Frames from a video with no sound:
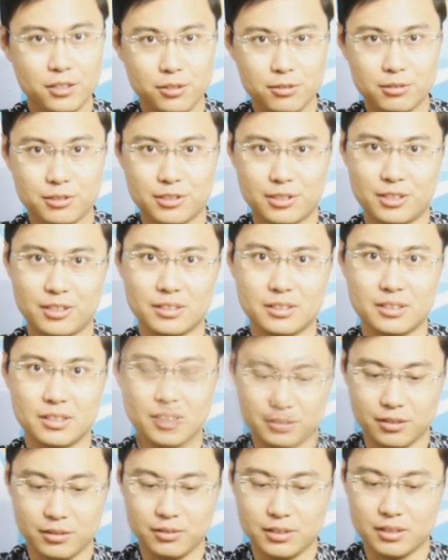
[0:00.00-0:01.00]

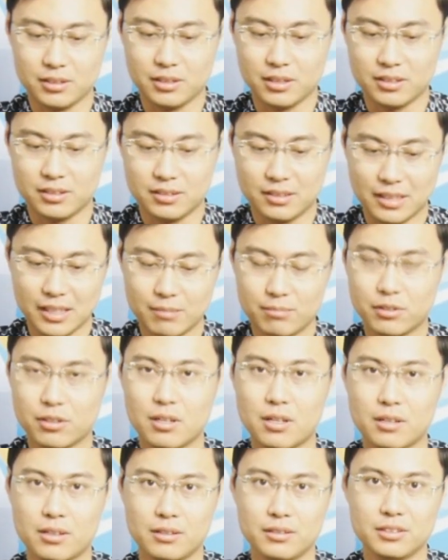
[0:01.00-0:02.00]
users using the same
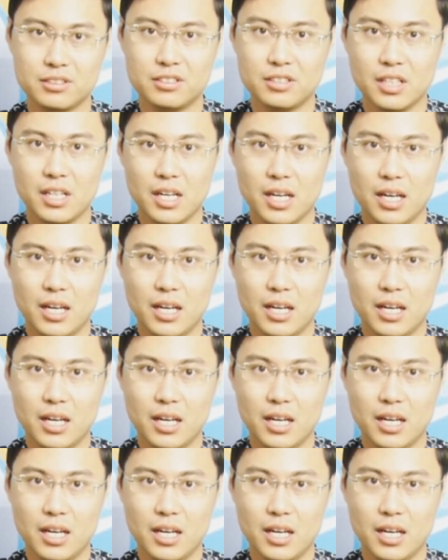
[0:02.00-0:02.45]
goggles